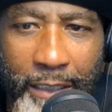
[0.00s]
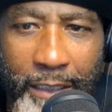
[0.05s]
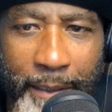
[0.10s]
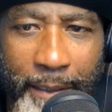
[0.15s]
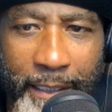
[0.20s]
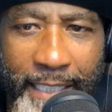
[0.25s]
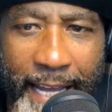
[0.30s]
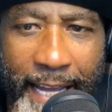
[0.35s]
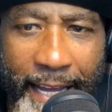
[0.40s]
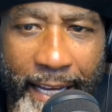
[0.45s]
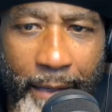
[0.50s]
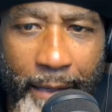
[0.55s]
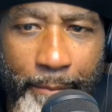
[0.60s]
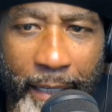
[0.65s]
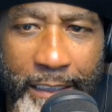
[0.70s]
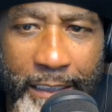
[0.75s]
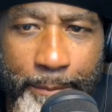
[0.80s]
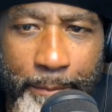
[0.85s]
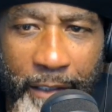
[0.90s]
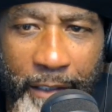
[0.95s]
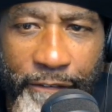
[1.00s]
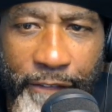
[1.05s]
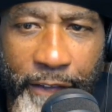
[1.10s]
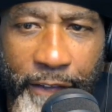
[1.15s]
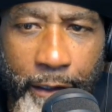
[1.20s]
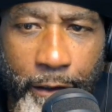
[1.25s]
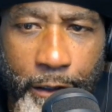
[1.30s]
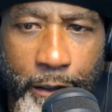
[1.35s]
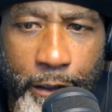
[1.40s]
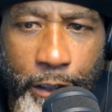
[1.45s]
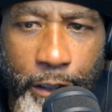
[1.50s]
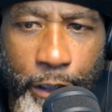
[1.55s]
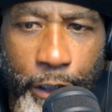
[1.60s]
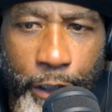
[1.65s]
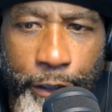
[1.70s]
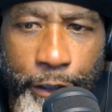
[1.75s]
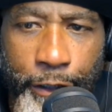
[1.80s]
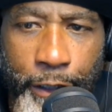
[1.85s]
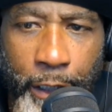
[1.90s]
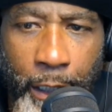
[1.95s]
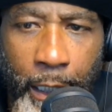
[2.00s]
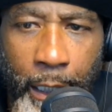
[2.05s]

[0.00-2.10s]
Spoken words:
me down and makes me feel good.